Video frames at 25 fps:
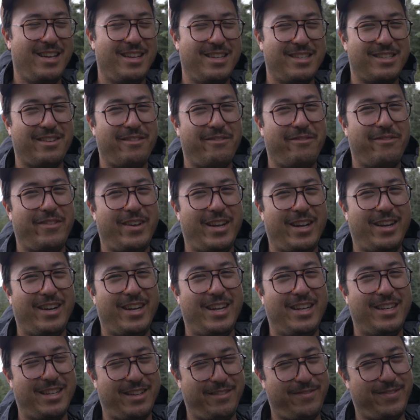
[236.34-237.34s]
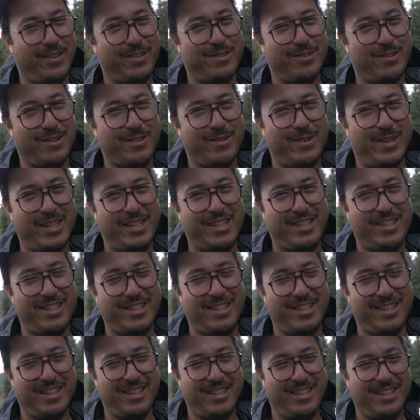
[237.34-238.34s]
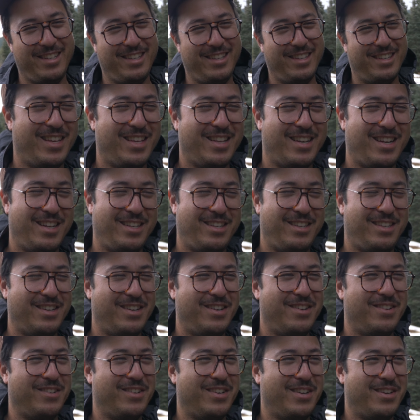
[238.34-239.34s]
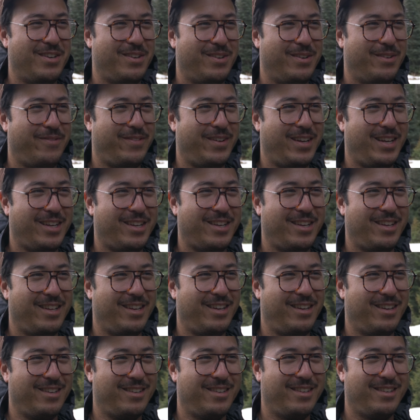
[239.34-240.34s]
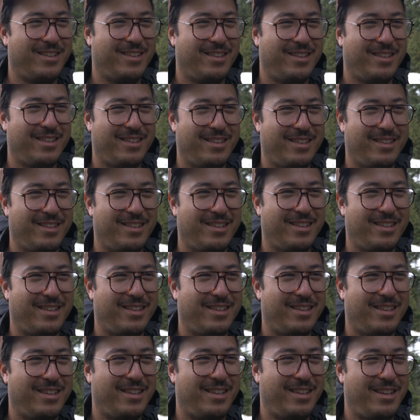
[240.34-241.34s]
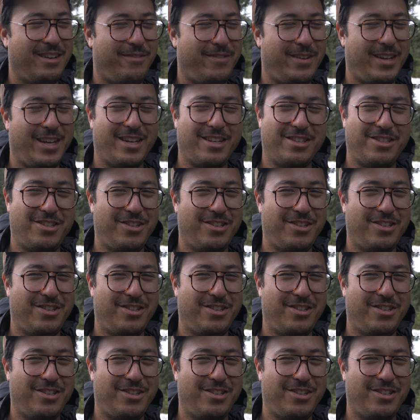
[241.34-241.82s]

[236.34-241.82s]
is a very difficult question, and I don't know if I could